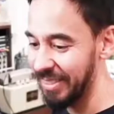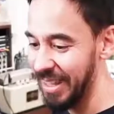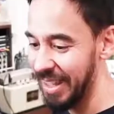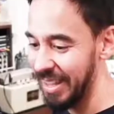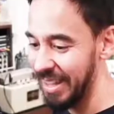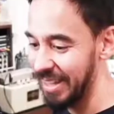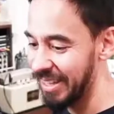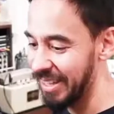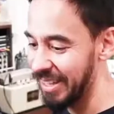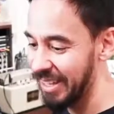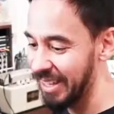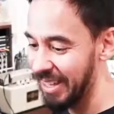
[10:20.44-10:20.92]

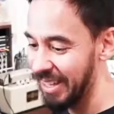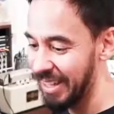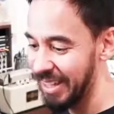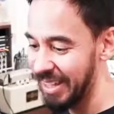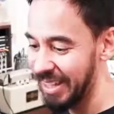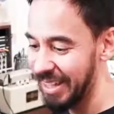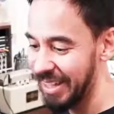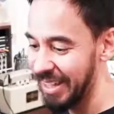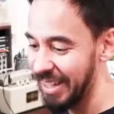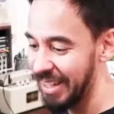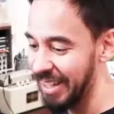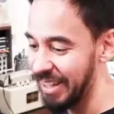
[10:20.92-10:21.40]
Like,
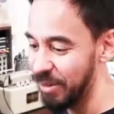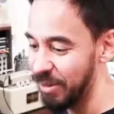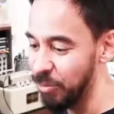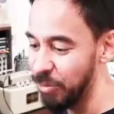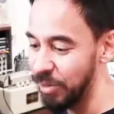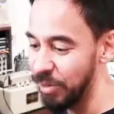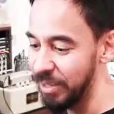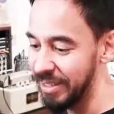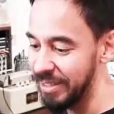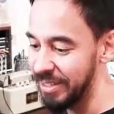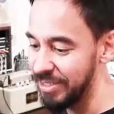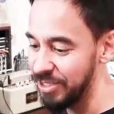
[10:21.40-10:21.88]
it
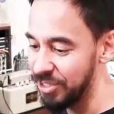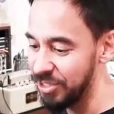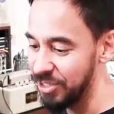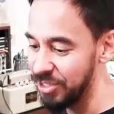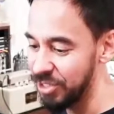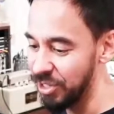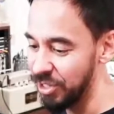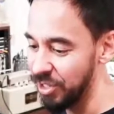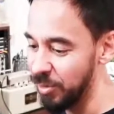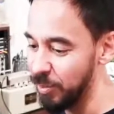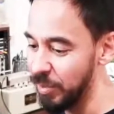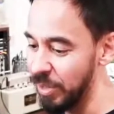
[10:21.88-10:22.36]
really
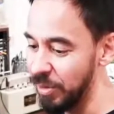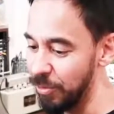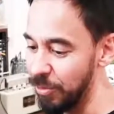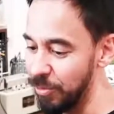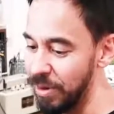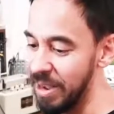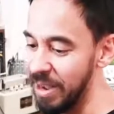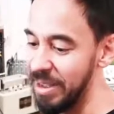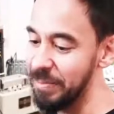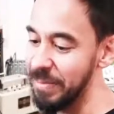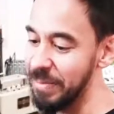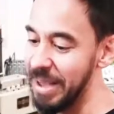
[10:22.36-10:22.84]
just took me
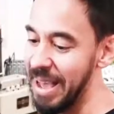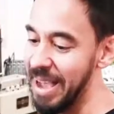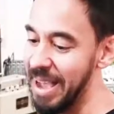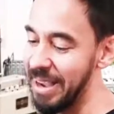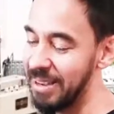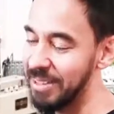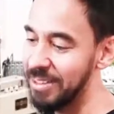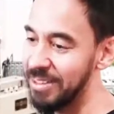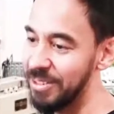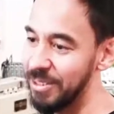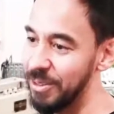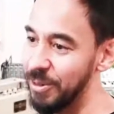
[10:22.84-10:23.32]
right
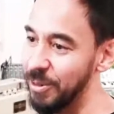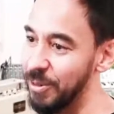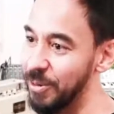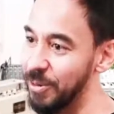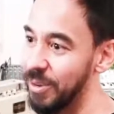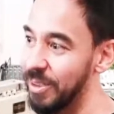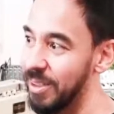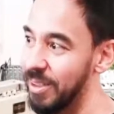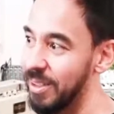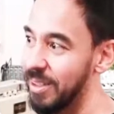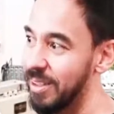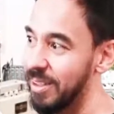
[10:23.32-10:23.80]
back
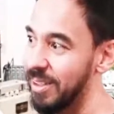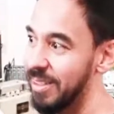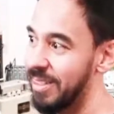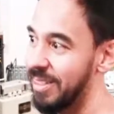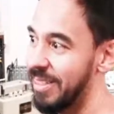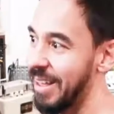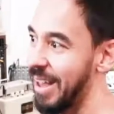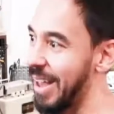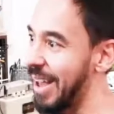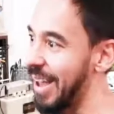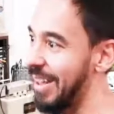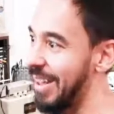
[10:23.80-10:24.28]
to
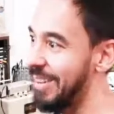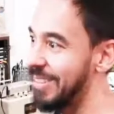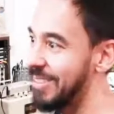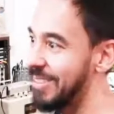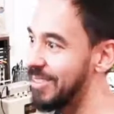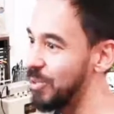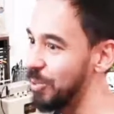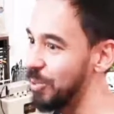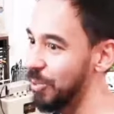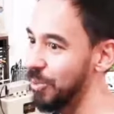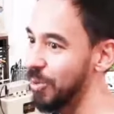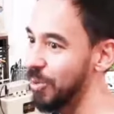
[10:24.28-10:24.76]

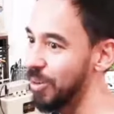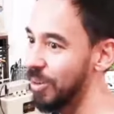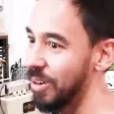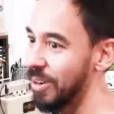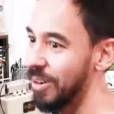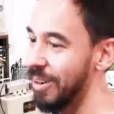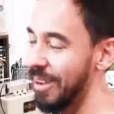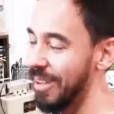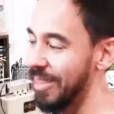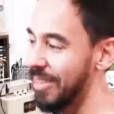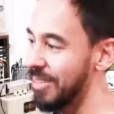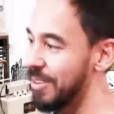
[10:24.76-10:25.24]
that
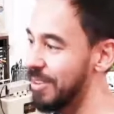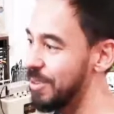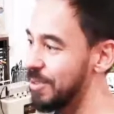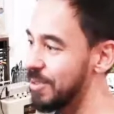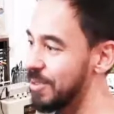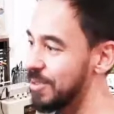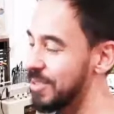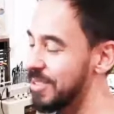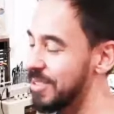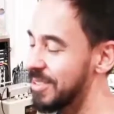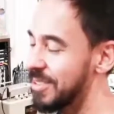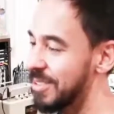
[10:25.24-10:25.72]
tour and
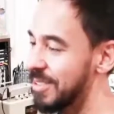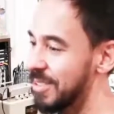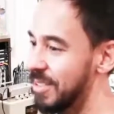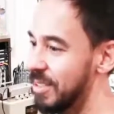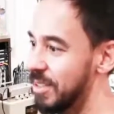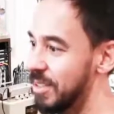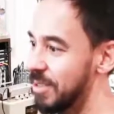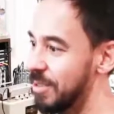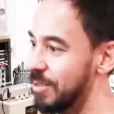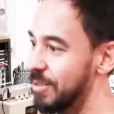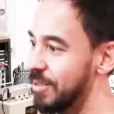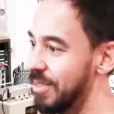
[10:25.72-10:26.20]

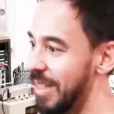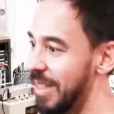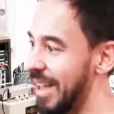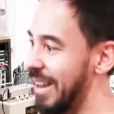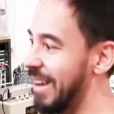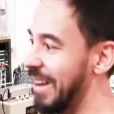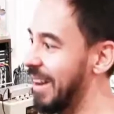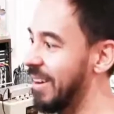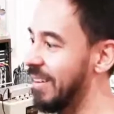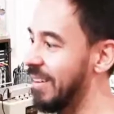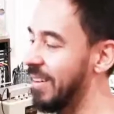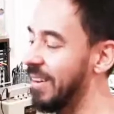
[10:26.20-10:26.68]

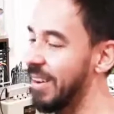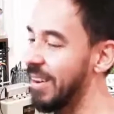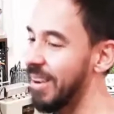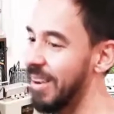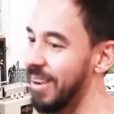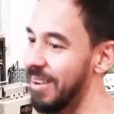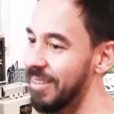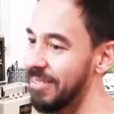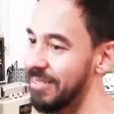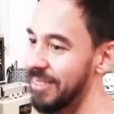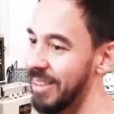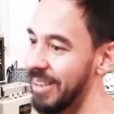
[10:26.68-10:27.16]
that
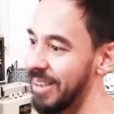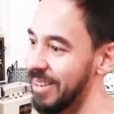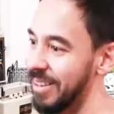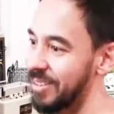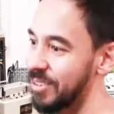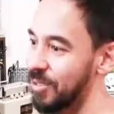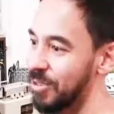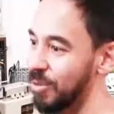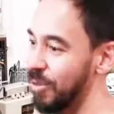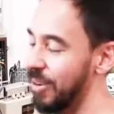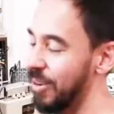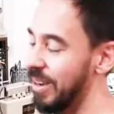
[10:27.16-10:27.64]
era of
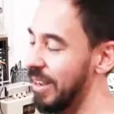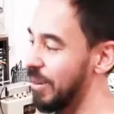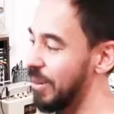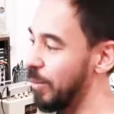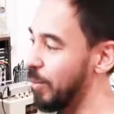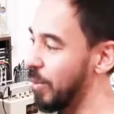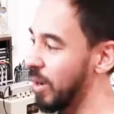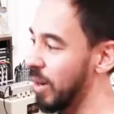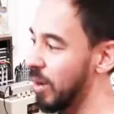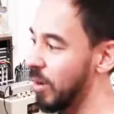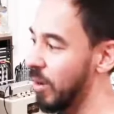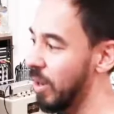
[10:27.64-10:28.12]
like
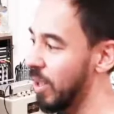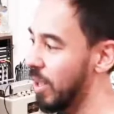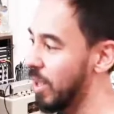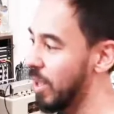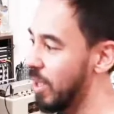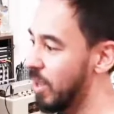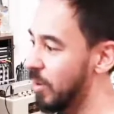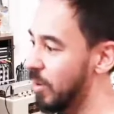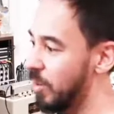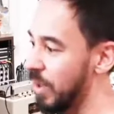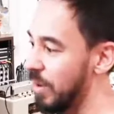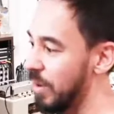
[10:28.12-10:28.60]
touring where
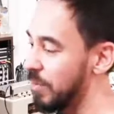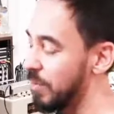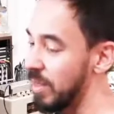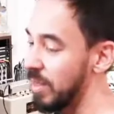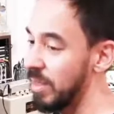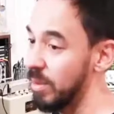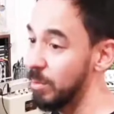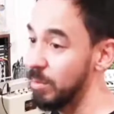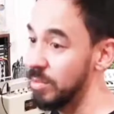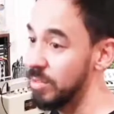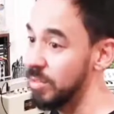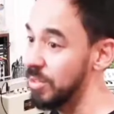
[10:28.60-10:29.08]

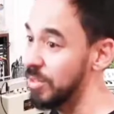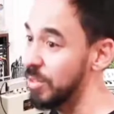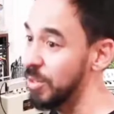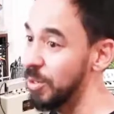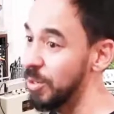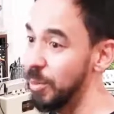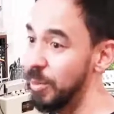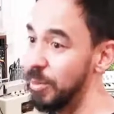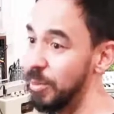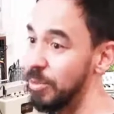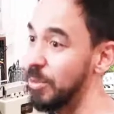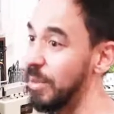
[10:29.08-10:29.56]
everything was
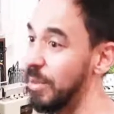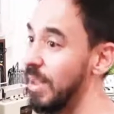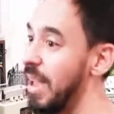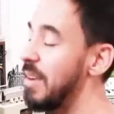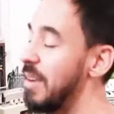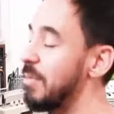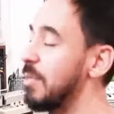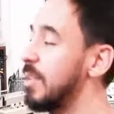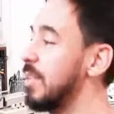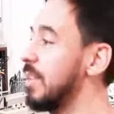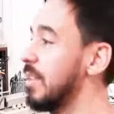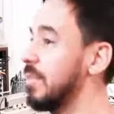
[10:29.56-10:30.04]
new. We were
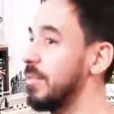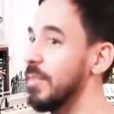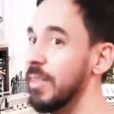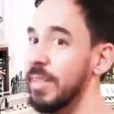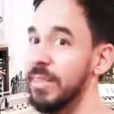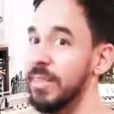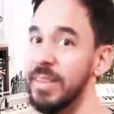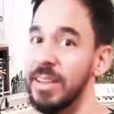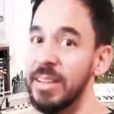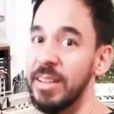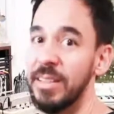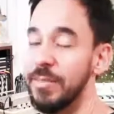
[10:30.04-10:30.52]
doing everything
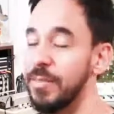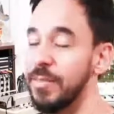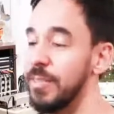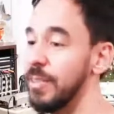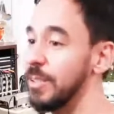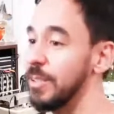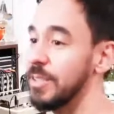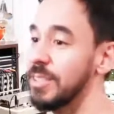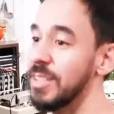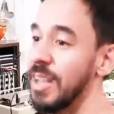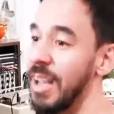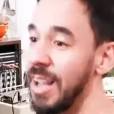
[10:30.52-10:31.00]
for like the
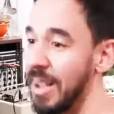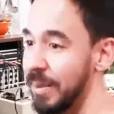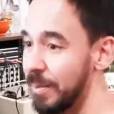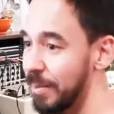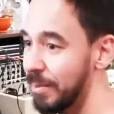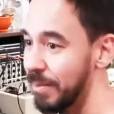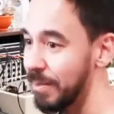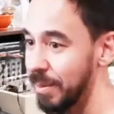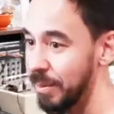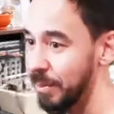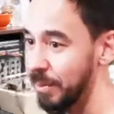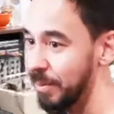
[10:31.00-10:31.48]
first
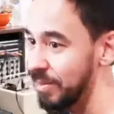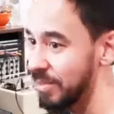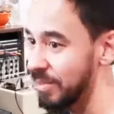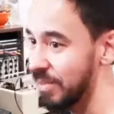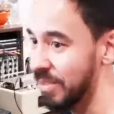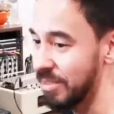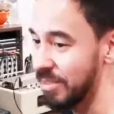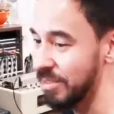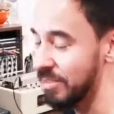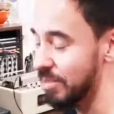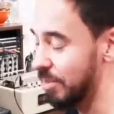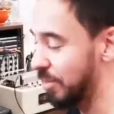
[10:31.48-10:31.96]
time. It
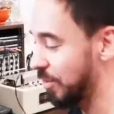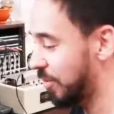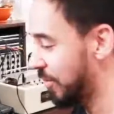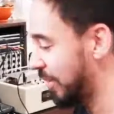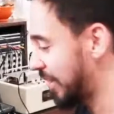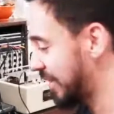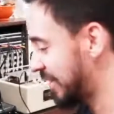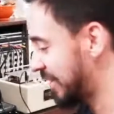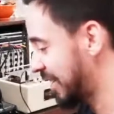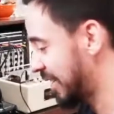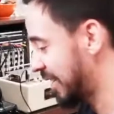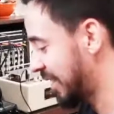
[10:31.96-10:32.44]
was like so
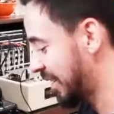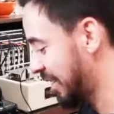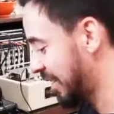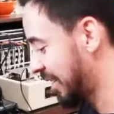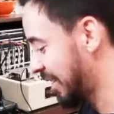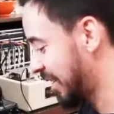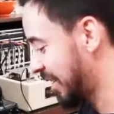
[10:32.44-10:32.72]
crazy.